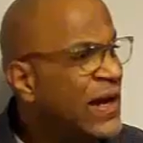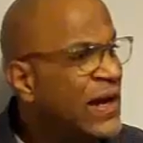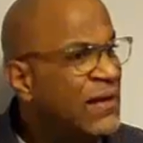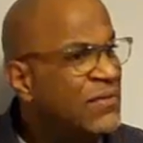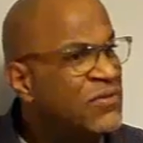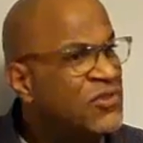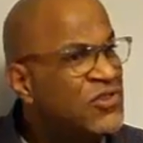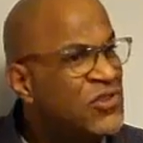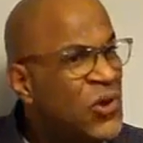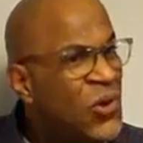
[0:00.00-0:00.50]

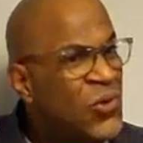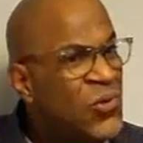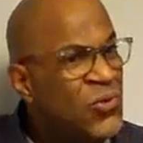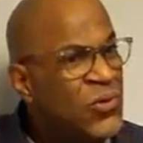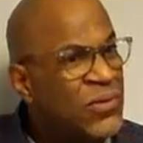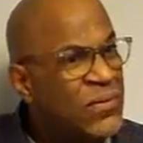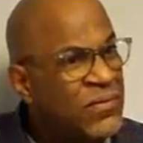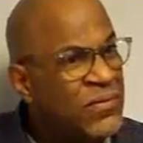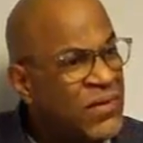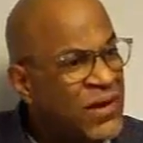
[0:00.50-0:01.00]
So
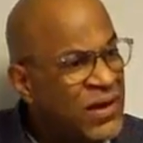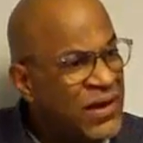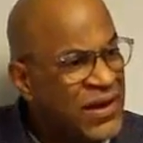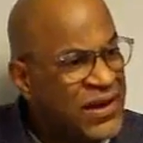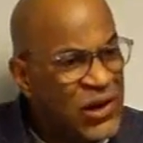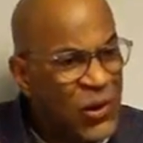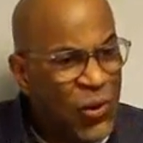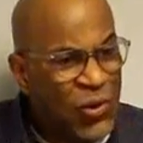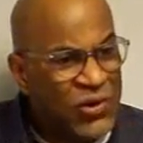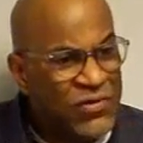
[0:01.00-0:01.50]
in
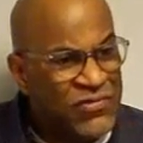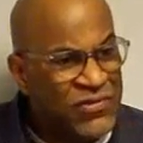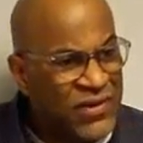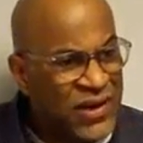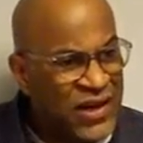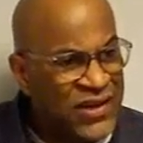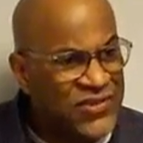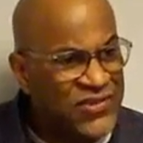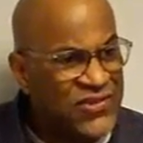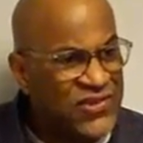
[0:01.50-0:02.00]
order for
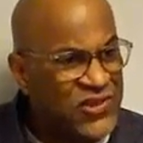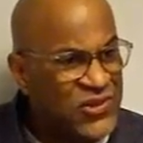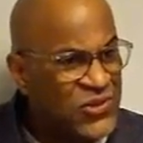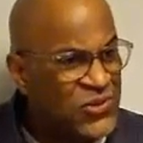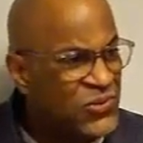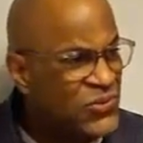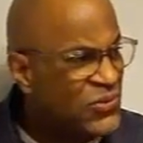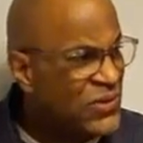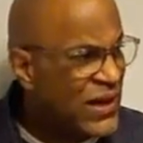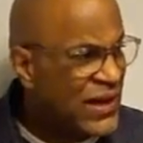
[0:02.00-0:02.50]
us to
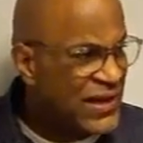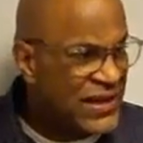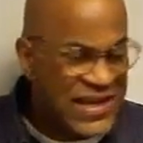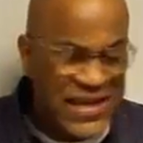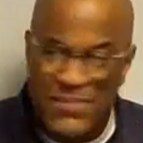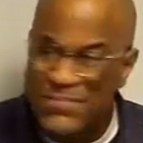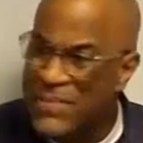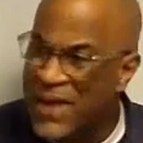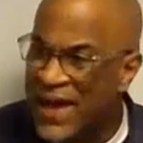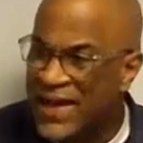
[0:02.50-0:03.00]
keep
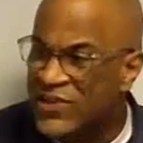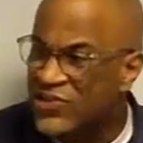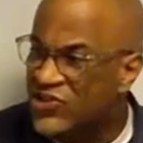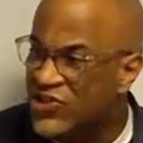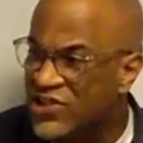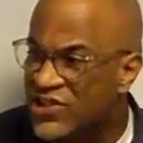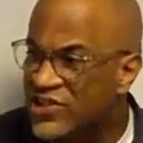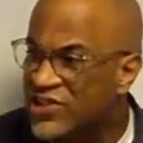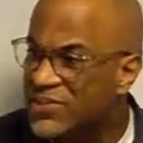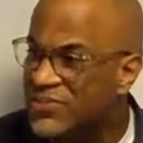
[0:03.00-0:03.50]
managing a
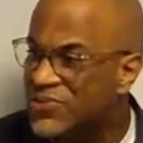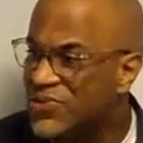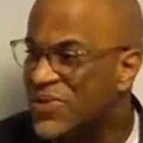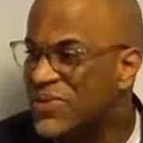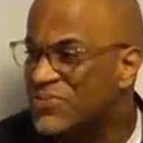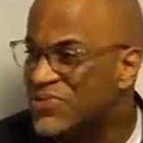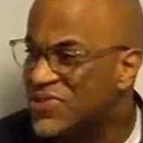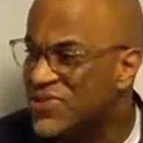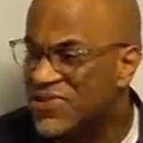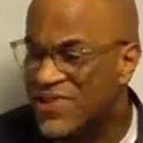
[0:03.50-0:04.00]

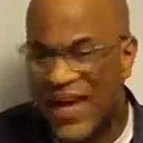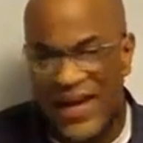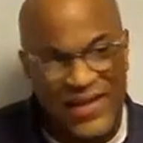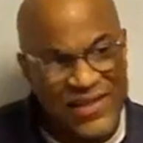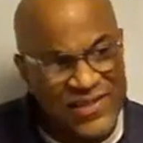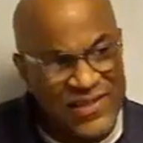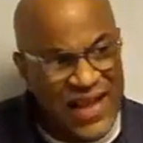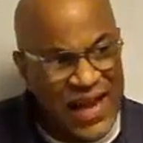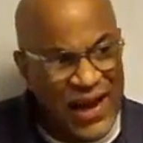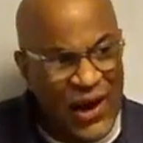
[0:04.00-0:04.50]
subscription site, it's
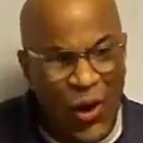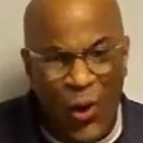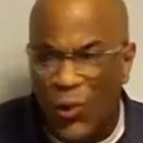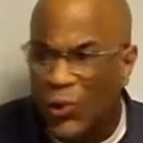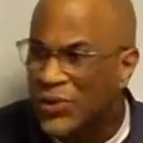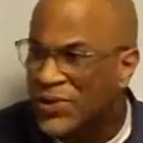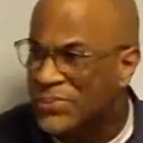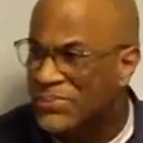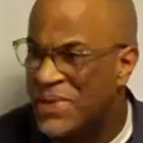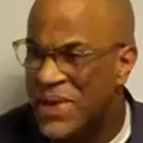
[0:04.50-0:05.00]
like
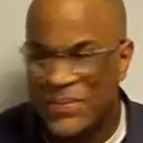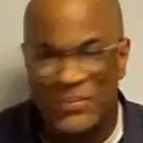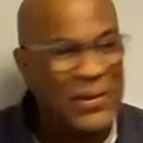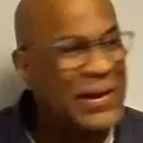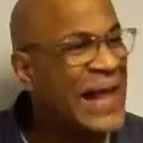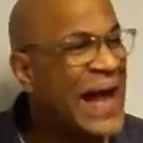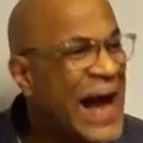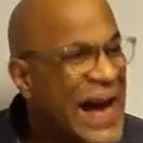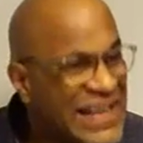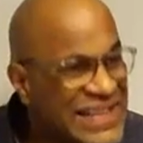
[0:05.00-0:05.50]
holding people
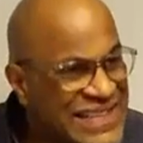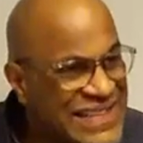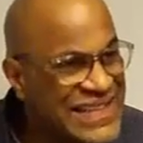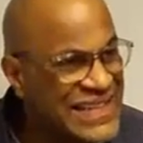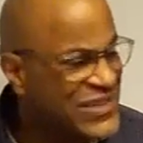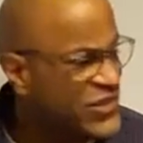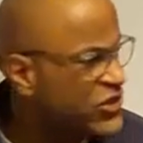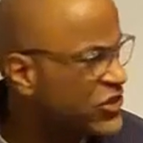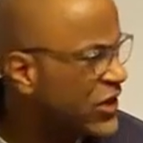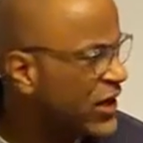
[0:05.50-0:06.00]

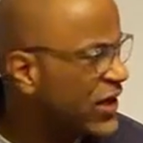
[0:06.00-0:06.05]
hostage.